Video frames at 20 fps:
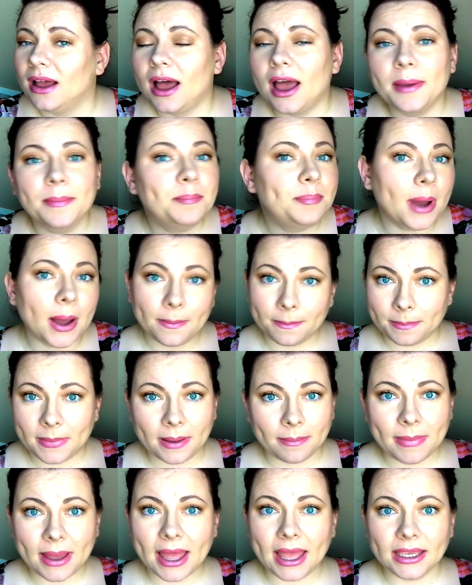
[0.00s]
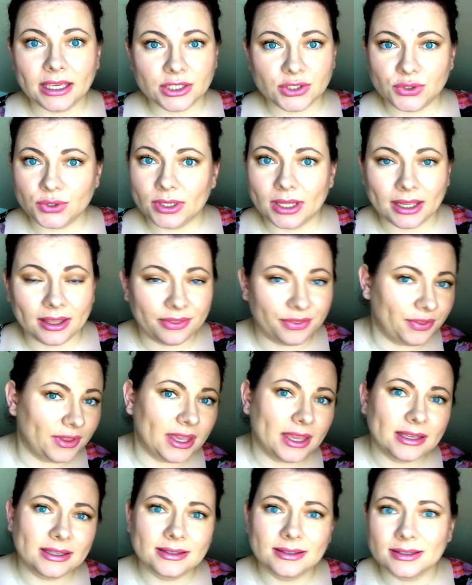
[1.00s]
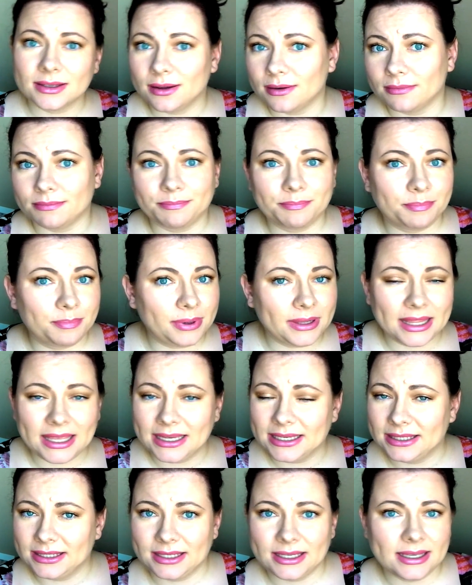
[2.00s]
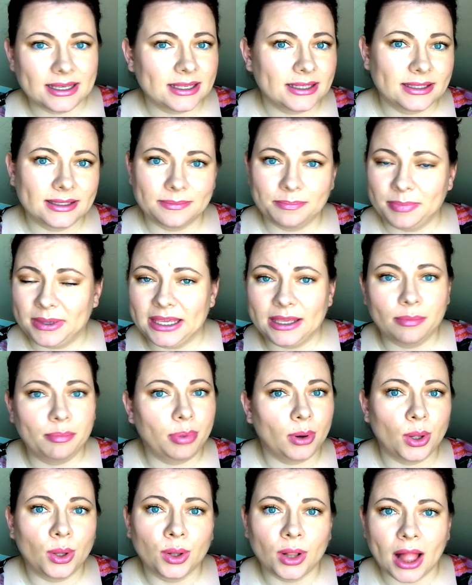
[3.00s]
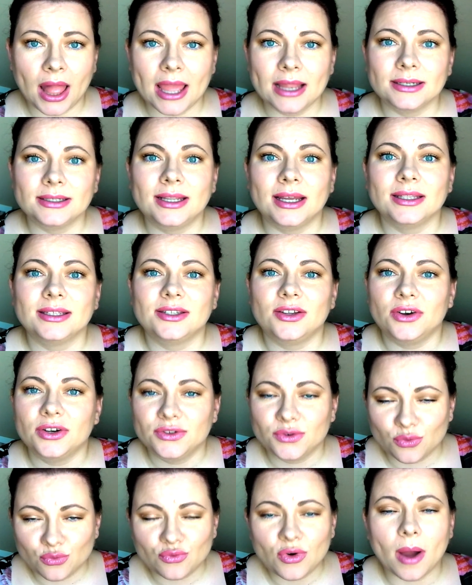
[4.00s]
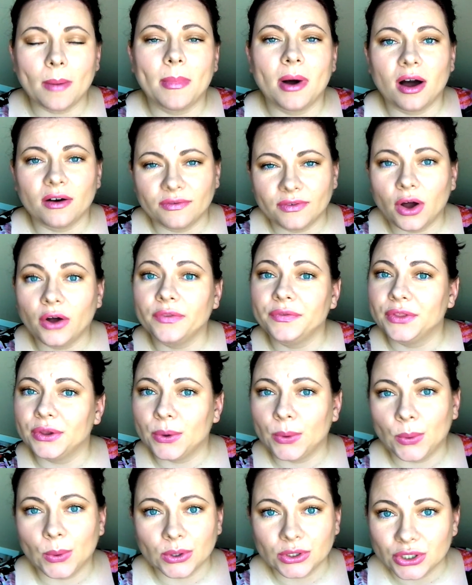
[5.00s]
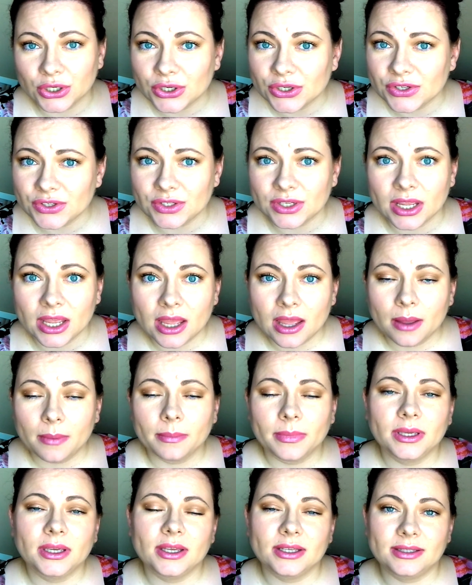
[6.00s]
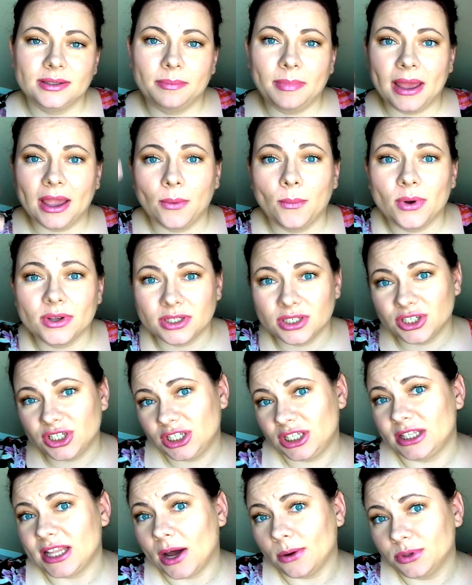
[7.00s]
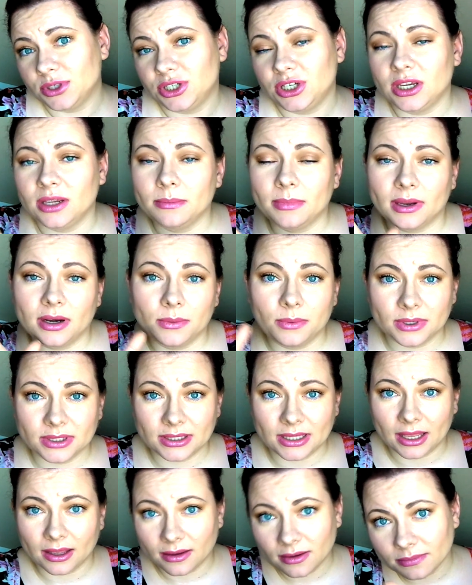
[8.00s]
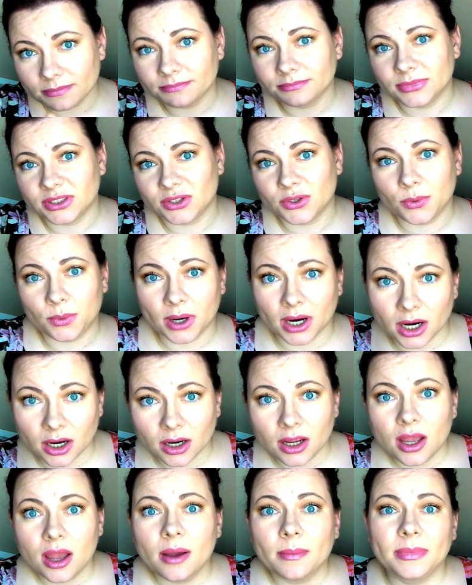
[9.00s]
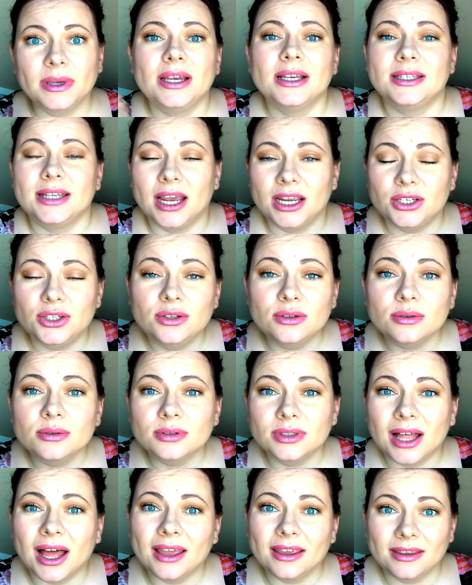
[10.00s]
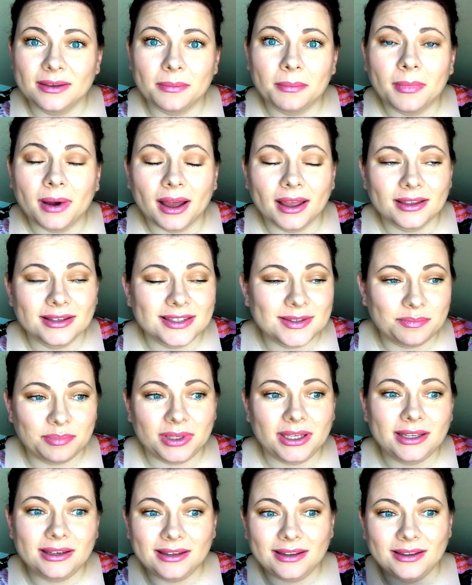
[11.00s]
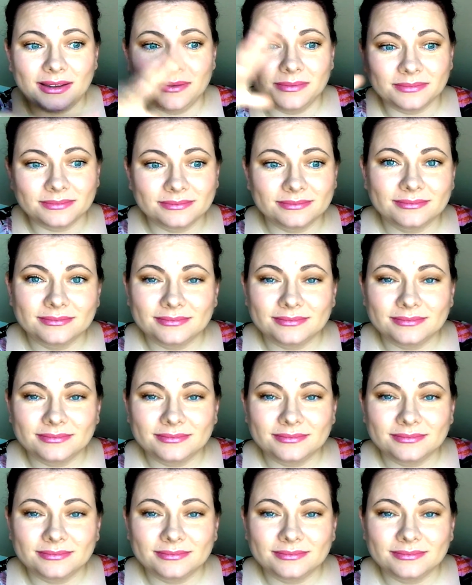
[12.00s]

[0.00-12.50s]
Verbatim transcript: I bumped my bag into like things, places, people and that started to rub off on the corners because the bag wasn't slouching but it was like square because I do like my speedy